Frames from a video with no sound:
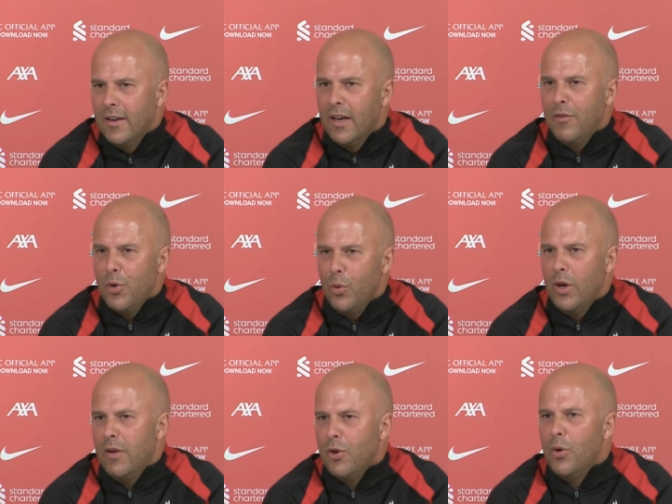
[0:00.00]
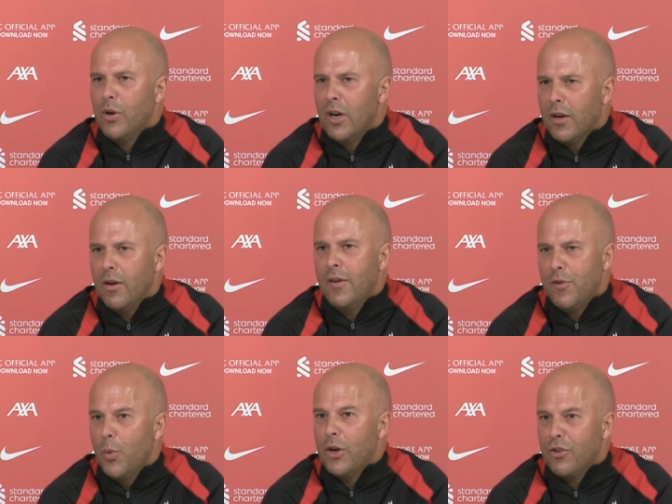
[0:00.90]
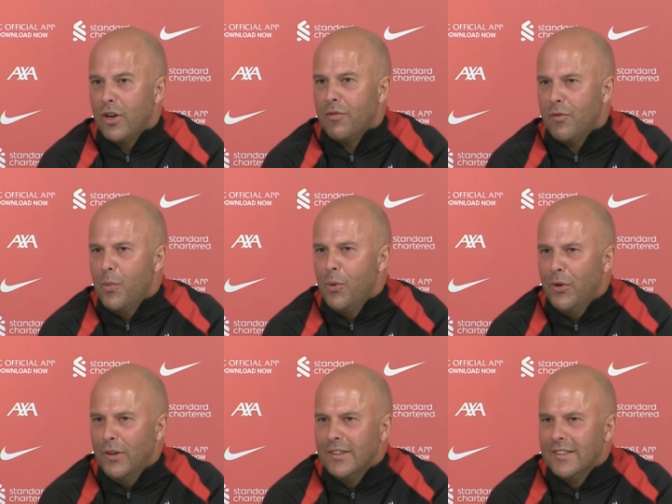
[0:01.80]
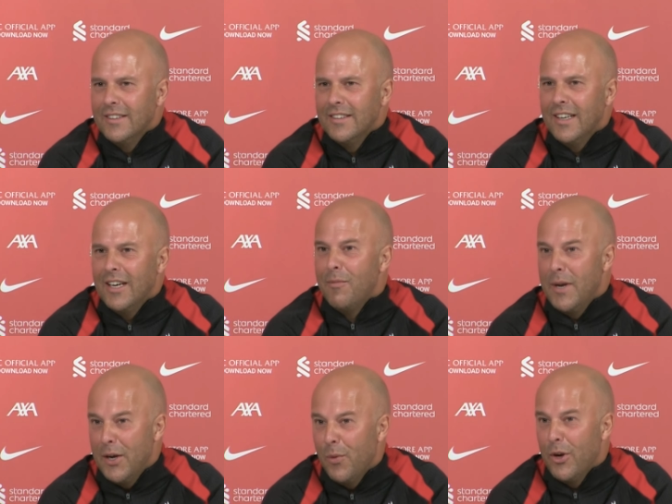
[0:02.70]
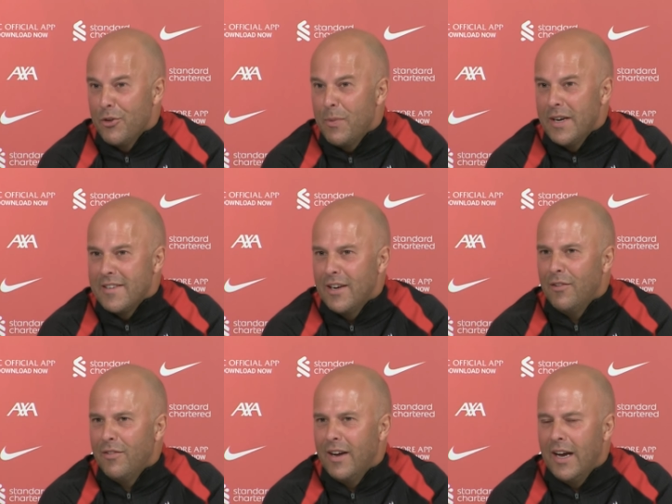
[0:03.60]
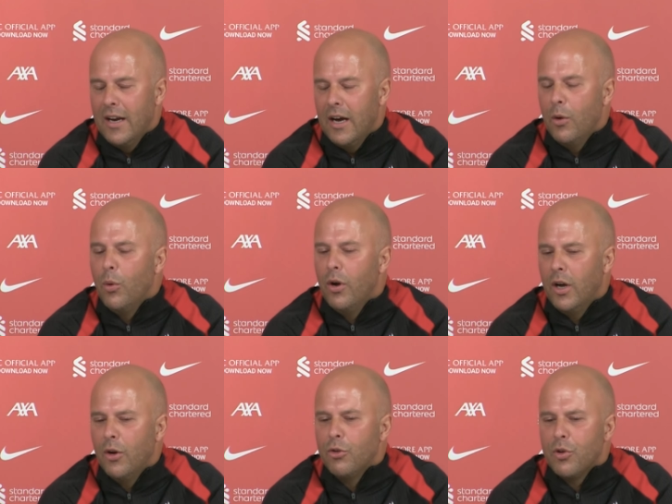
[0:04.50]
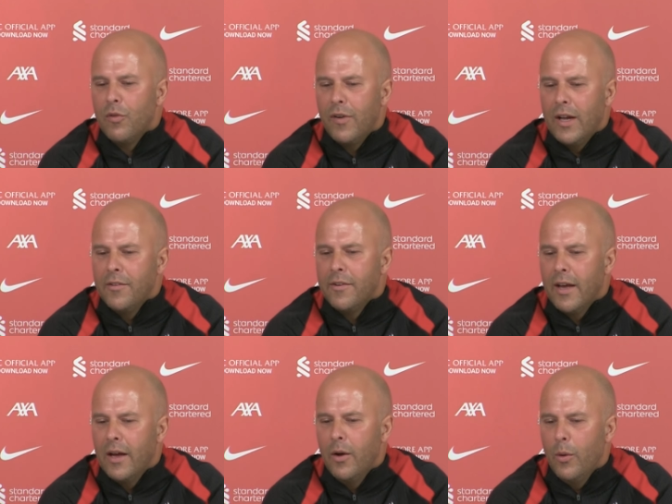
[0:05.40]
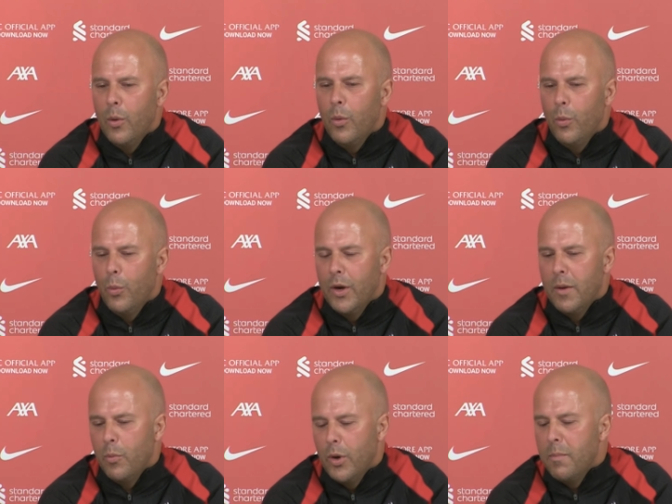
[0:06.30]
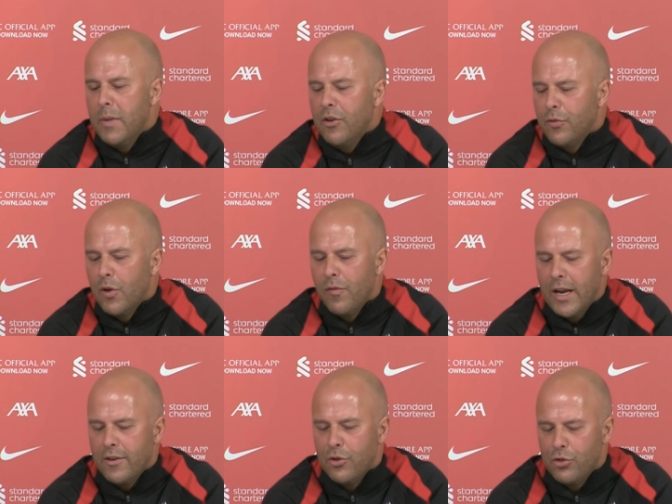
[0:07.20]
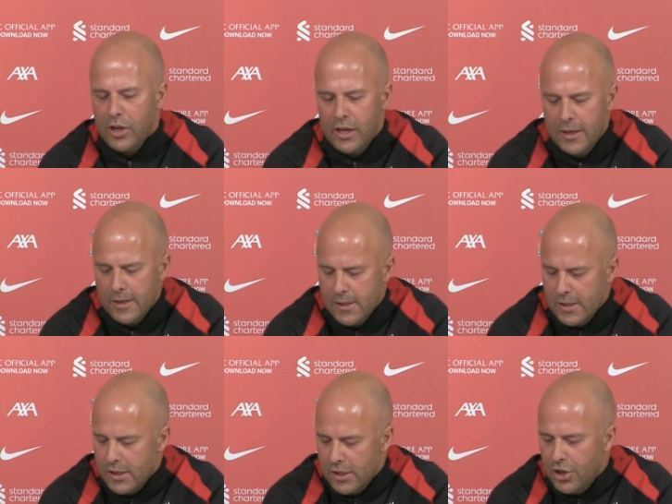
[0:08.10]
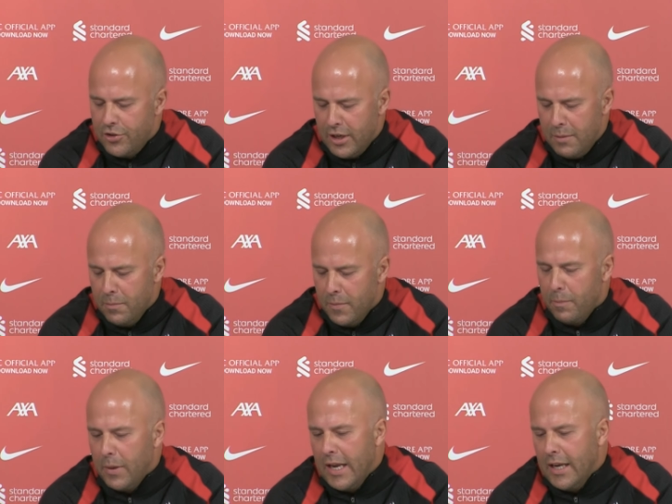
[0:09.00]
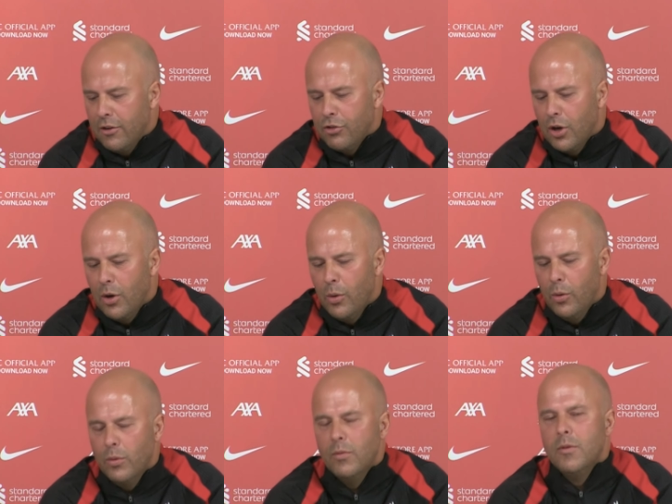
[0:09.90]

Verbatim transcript: if you if you look a lot, if you watch a lot of football, and I've been there once myself, I I, I also felt uh, what it what it means for the fans to see the team playing. So